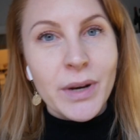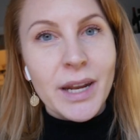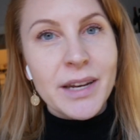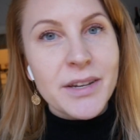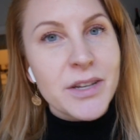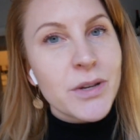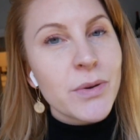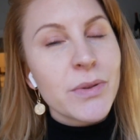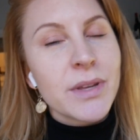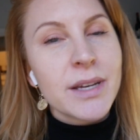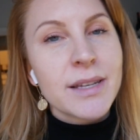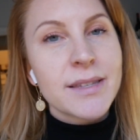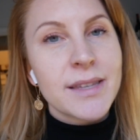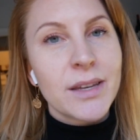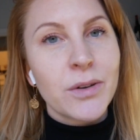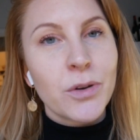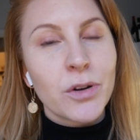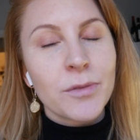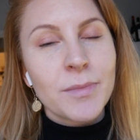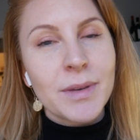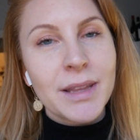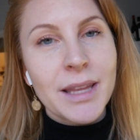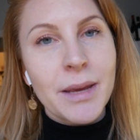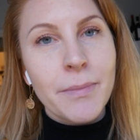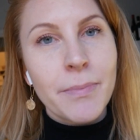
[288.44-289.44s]
When I do this, I
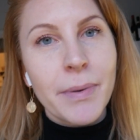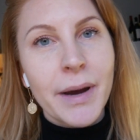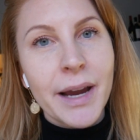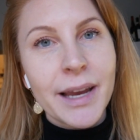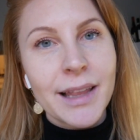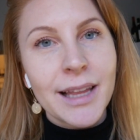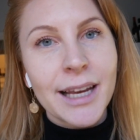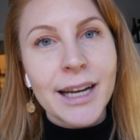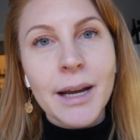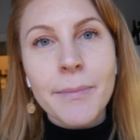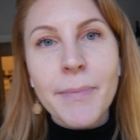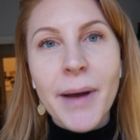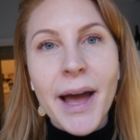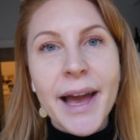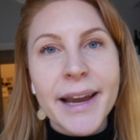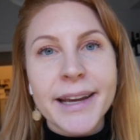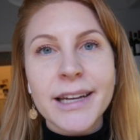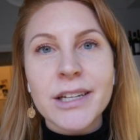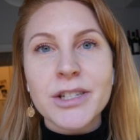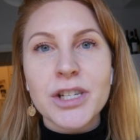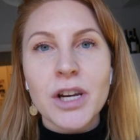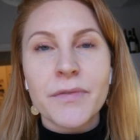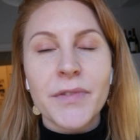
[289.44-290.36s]
normally buy like a package